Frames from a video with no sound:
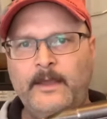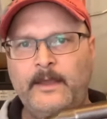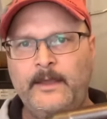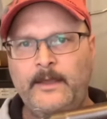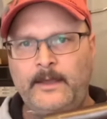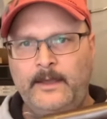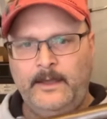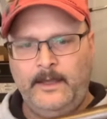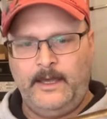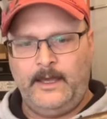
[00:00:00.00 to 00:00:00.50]

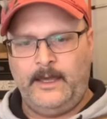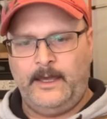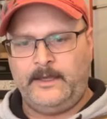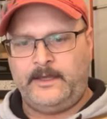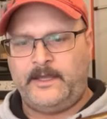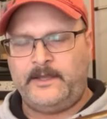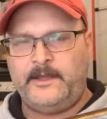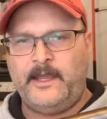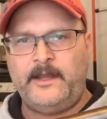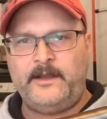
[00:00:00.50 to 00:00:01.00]
Uh,
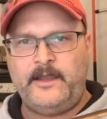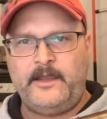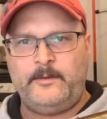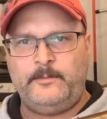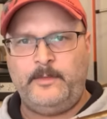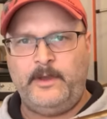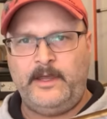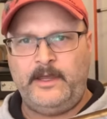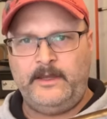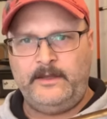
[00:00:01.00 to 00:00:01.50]
Canadian
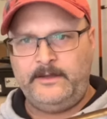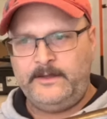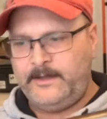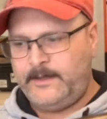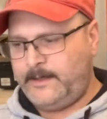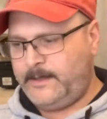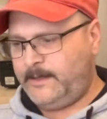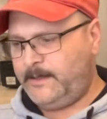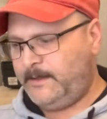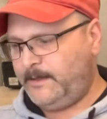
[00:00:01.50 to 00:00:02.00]
made.
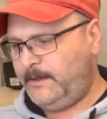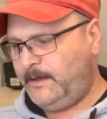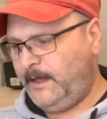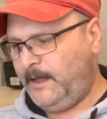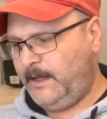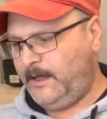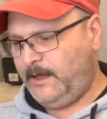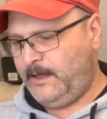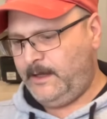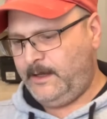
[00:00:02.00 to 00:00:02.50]

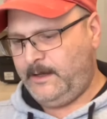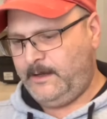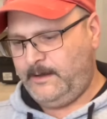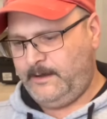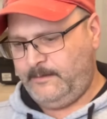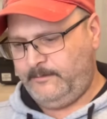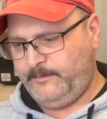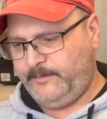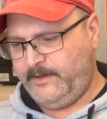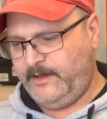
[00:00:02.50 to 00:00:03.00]
Um,
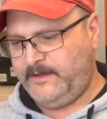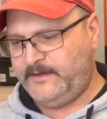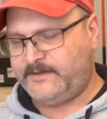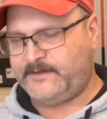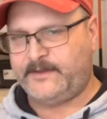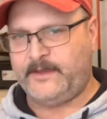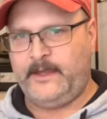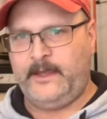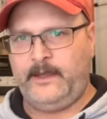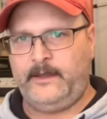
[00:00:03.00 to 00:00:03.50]
these
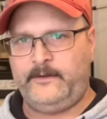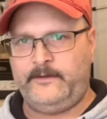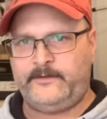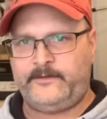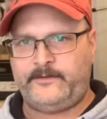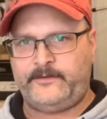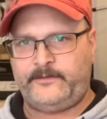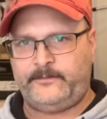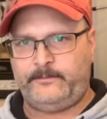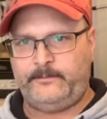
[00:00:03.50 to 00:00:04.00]
things
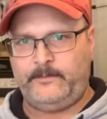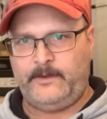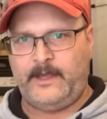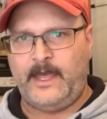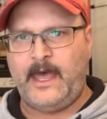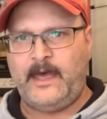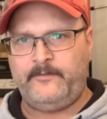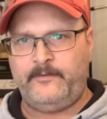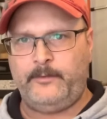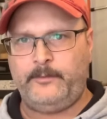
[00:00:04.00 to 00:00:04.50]
have a
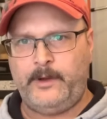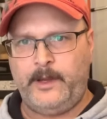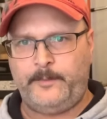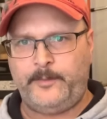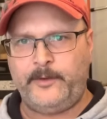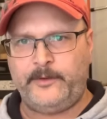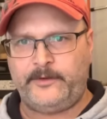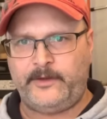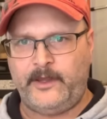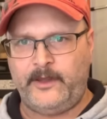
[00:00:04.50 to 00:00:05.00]

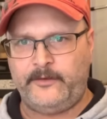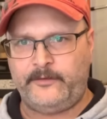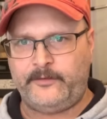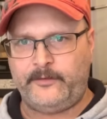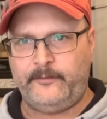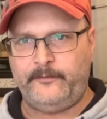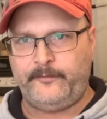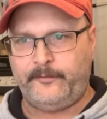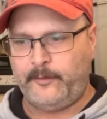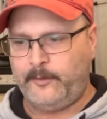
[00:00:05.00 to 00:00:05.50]
reputation
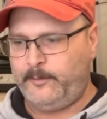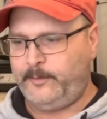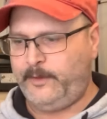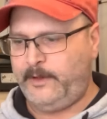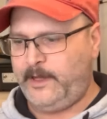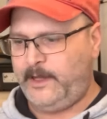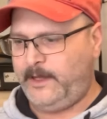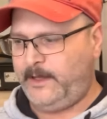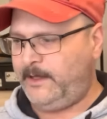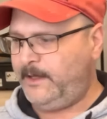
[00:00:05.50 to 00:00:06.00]
for
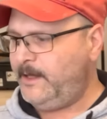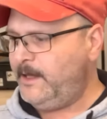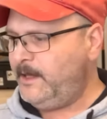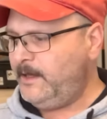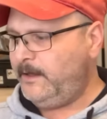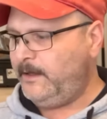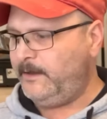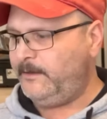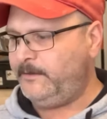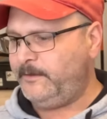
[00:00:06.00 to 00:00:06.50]
being
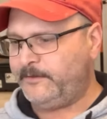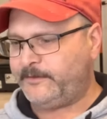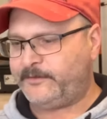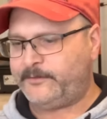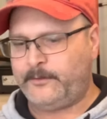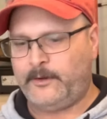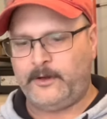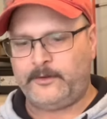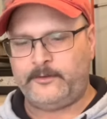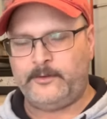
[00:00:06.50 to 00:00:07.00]

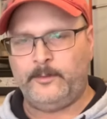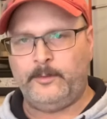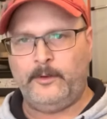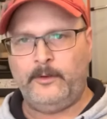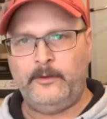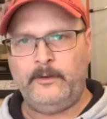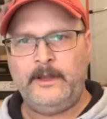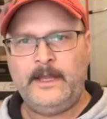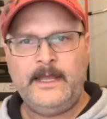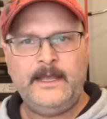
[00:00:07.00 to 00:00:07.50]
indestructible
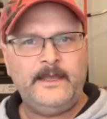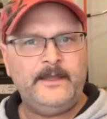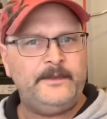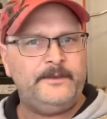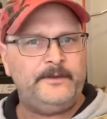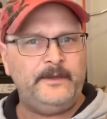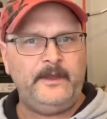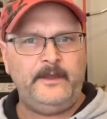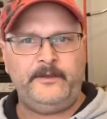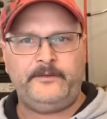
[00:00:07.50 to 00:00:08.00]

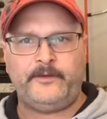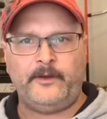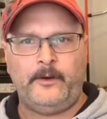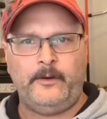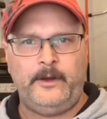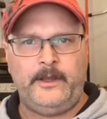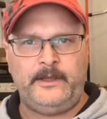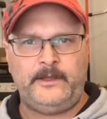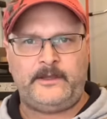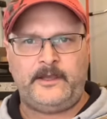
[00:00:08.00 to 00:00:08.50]
these are in
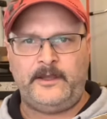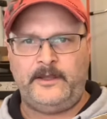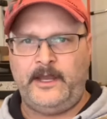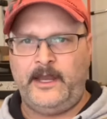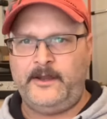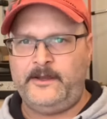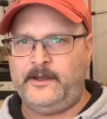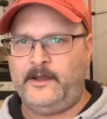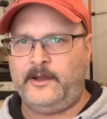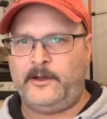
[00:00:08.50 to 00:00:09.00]

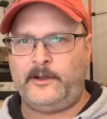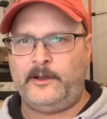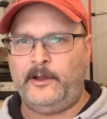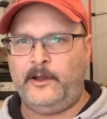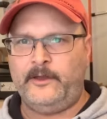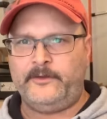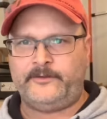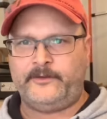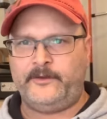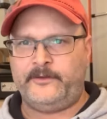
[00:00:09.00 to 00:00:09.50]
Canadian
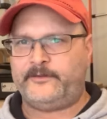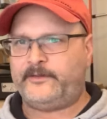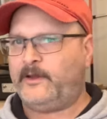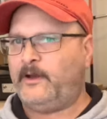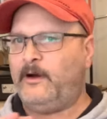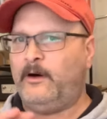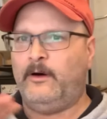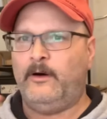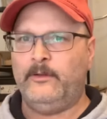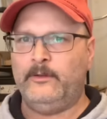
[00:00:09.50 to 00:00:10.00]
closets
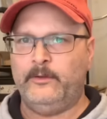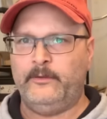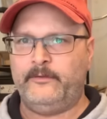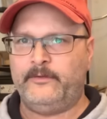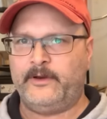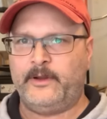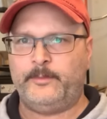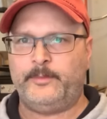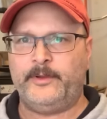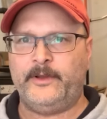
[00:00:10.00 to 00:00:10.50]
all over the
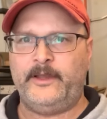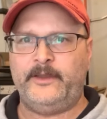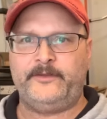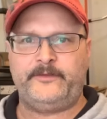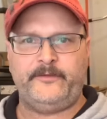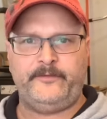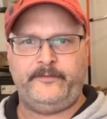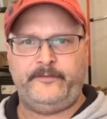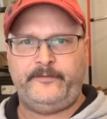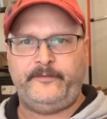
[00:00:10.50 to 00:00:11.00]
place.
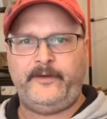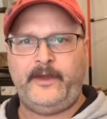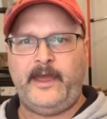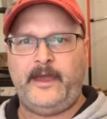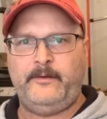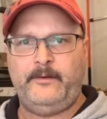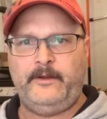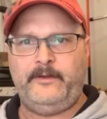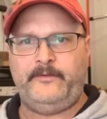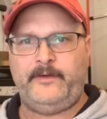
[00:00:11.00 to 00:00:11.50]
Very,
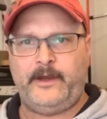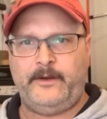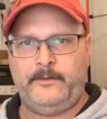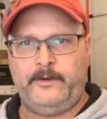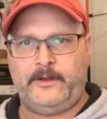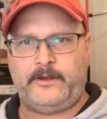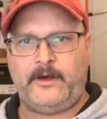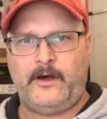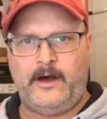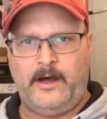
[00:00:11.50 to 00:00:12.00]
very
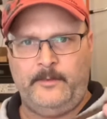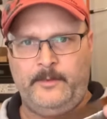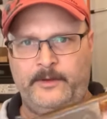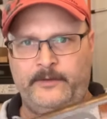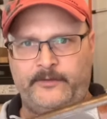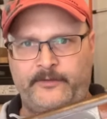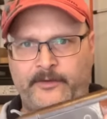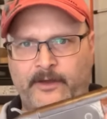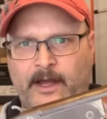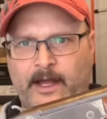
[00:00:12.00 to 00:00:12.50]
common
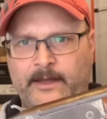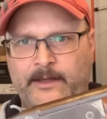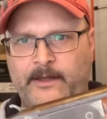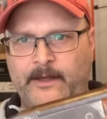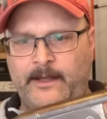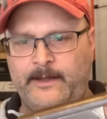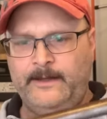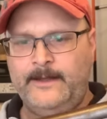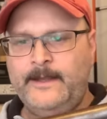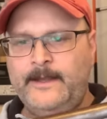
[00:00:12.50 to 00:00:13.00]
shotgun.
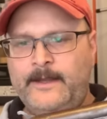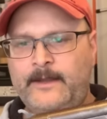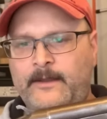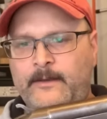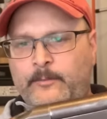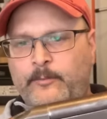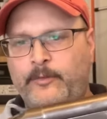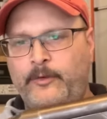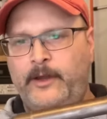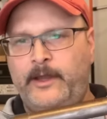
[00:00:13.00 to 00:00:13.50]

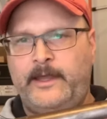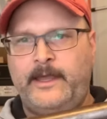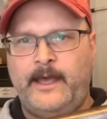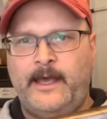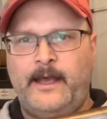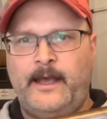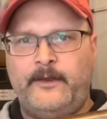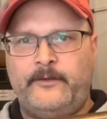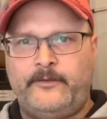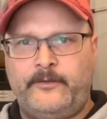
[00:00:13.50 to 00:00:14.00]
Break
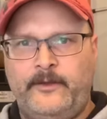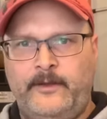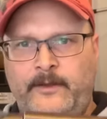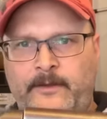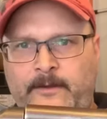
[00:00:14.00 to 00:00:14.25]
action